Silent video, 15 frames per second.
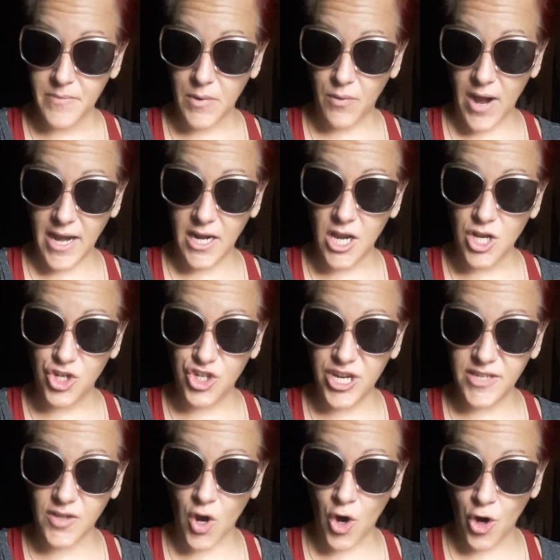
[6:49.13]
right?
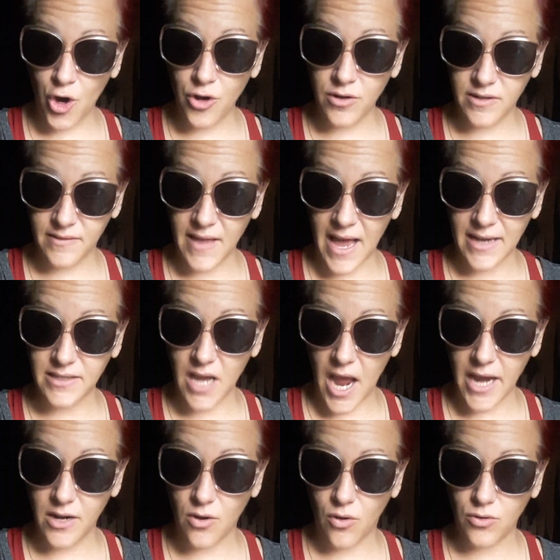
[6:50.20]
She's earned that
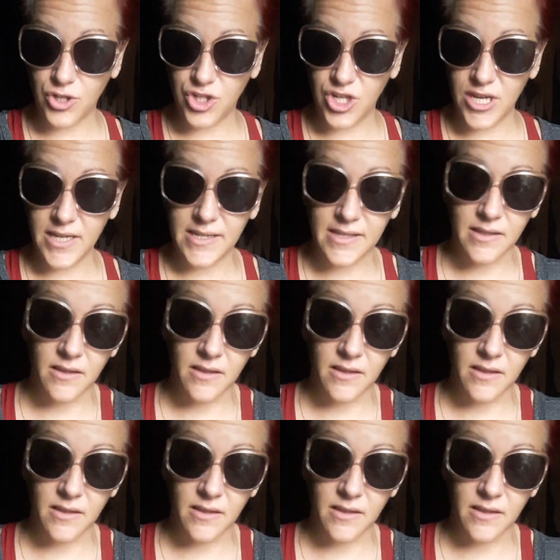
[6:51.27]
title. She's